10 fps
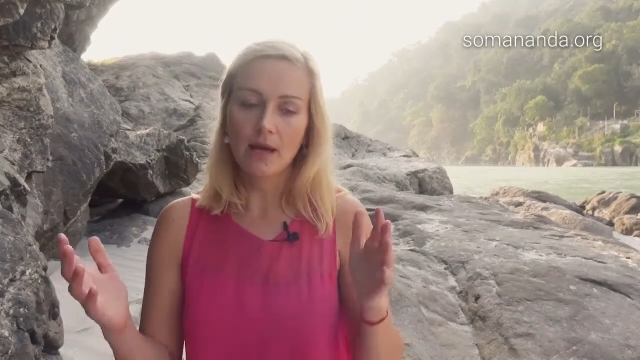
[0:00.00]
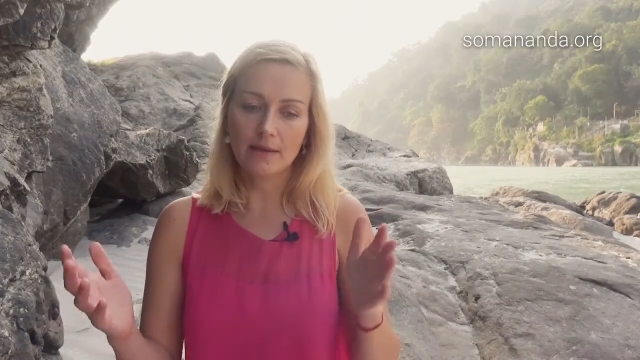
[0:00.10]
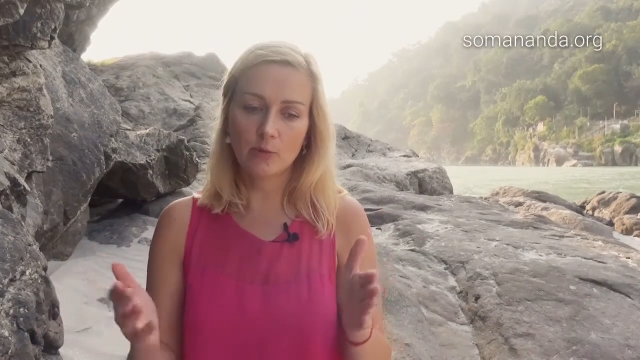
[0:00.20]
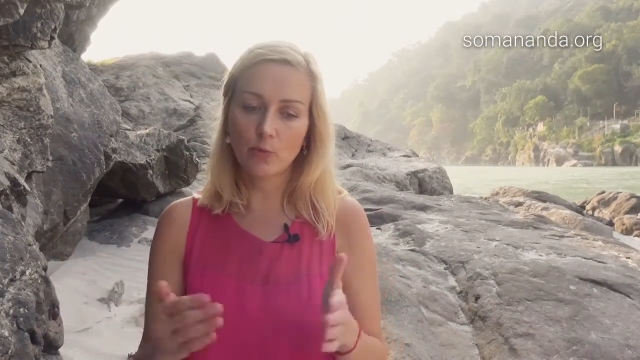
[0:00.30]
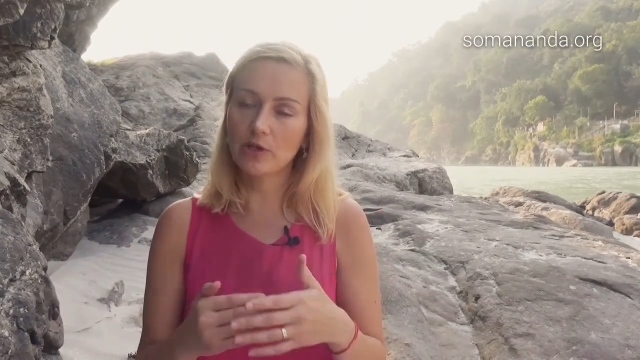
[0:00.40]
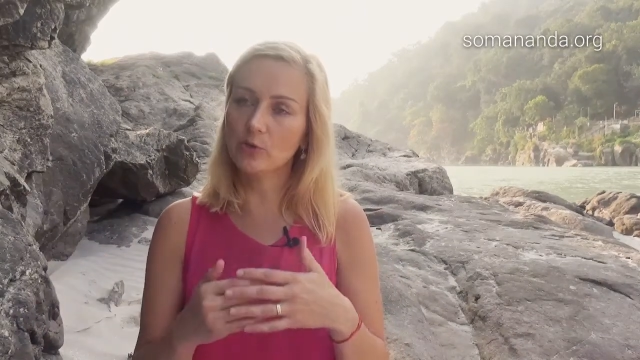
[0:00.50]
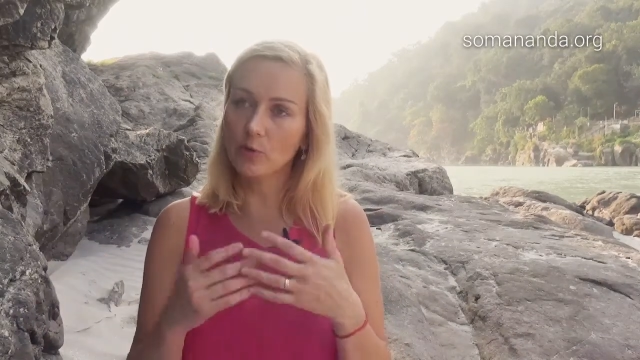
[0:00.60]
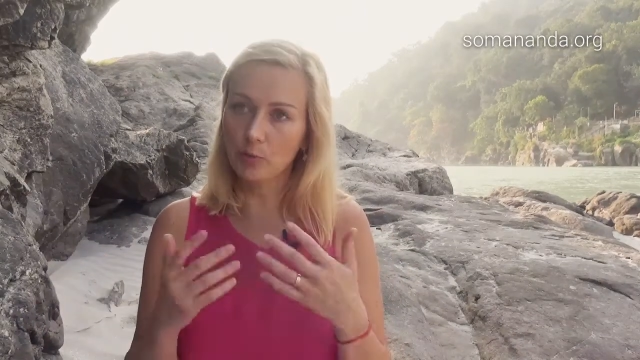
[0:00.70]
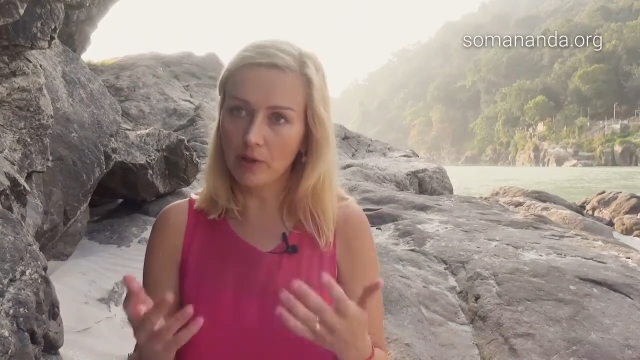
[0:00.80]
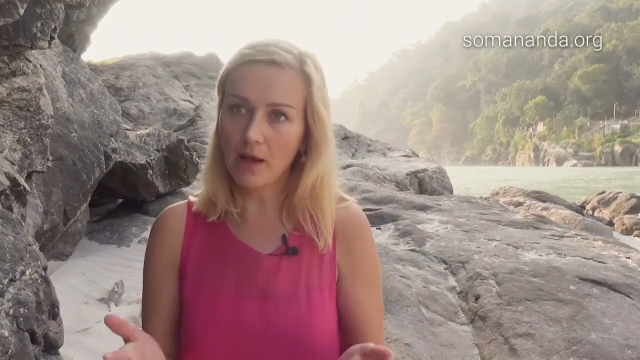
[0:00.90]
and then when
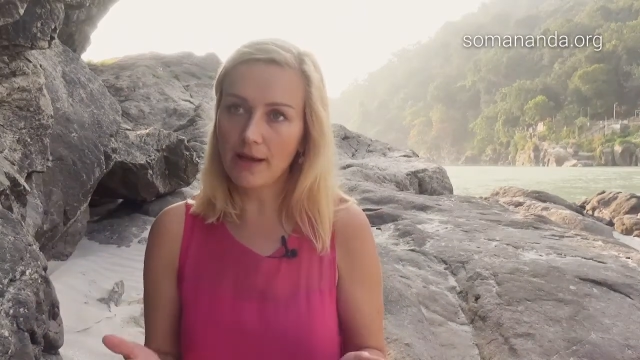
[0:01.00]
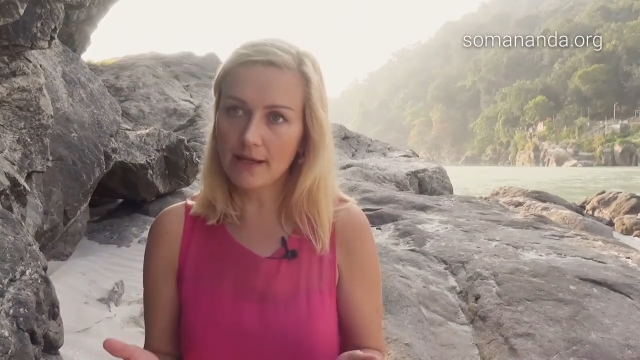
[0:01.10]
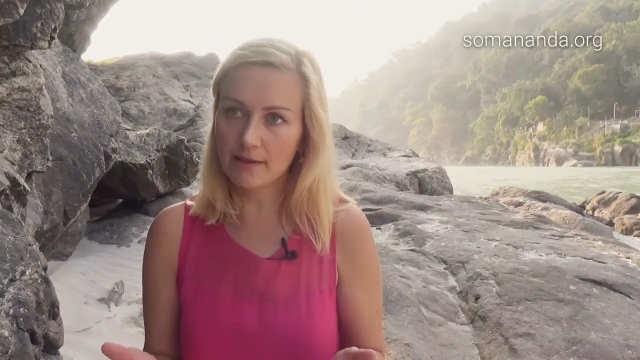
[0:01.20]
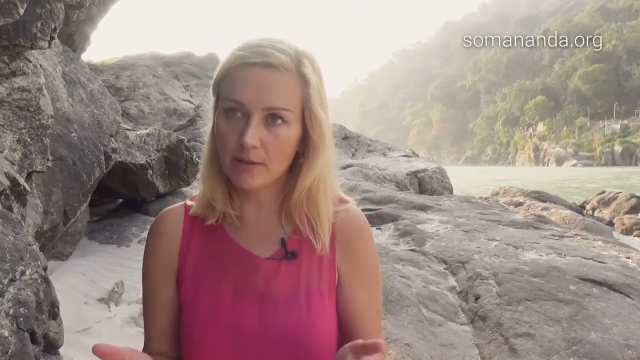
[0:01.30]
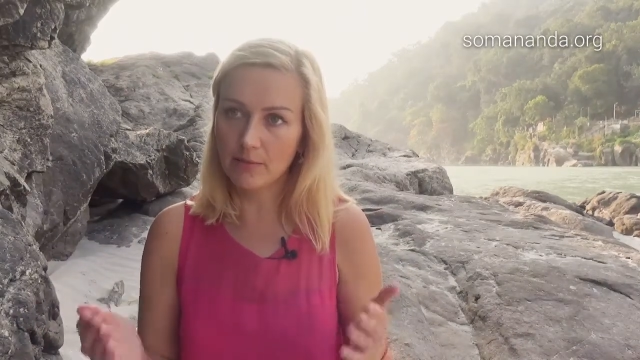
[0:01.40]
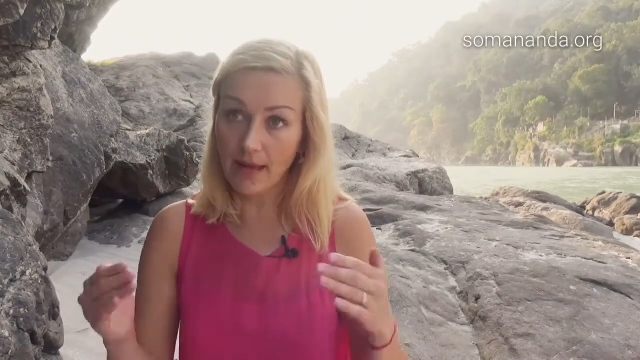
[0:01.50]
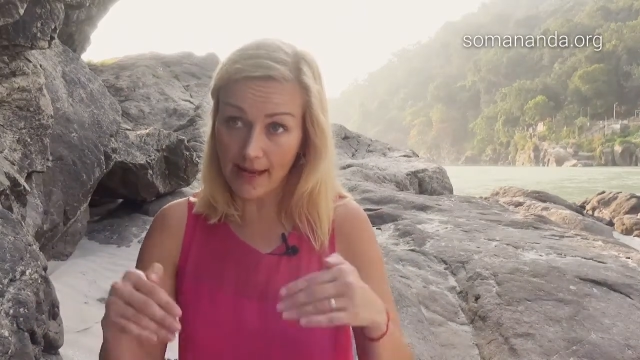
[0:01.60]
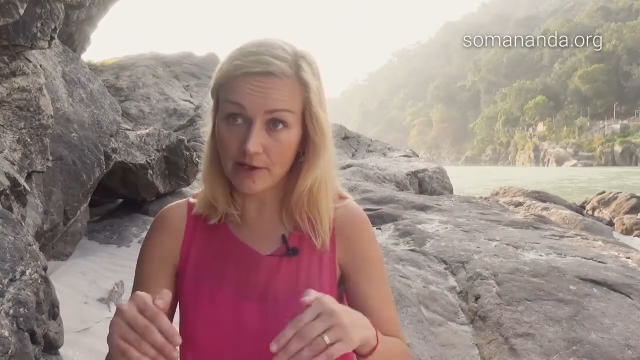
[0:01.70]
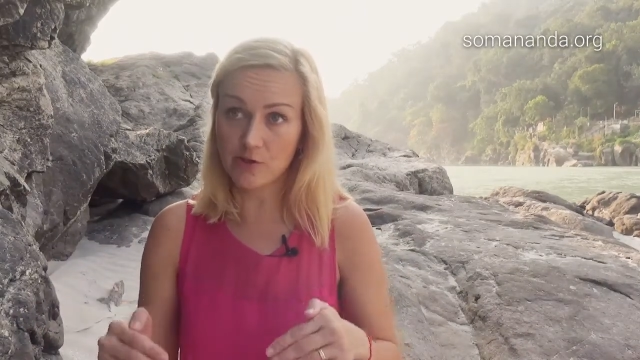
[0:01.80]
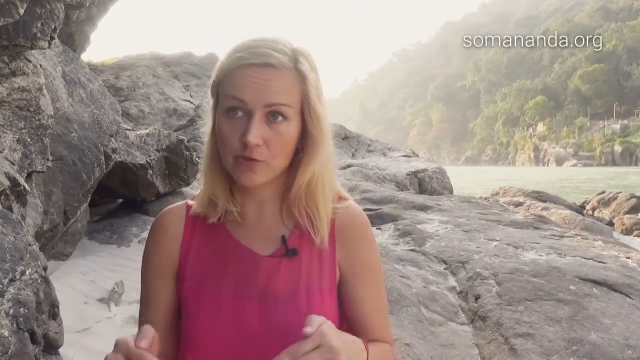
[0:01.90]
you apply them
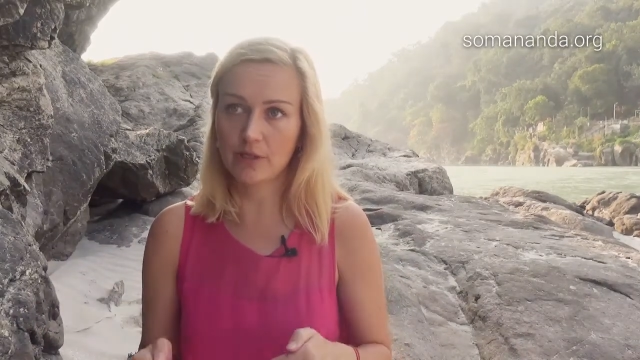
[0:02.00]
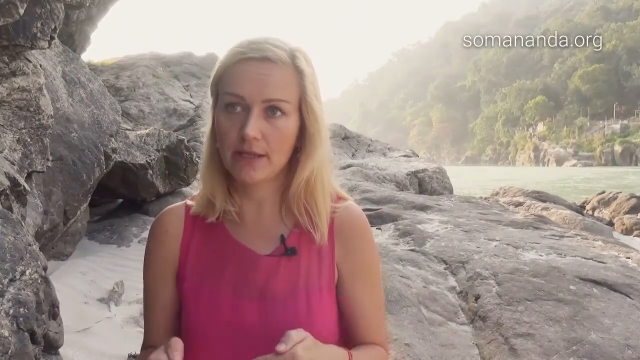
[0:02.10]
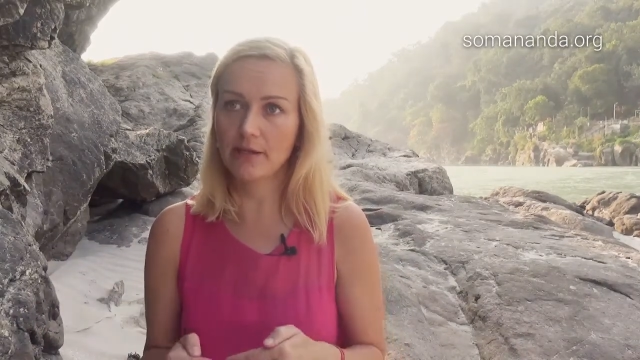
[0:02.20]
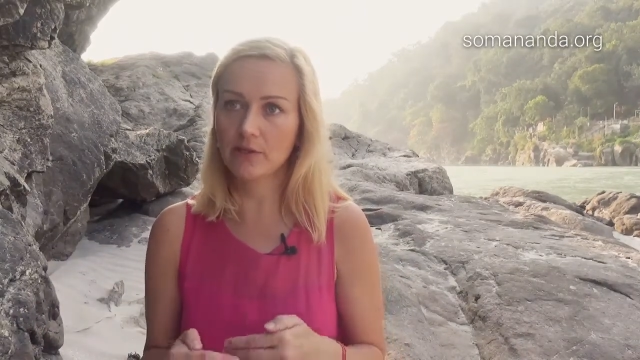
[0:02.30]
actually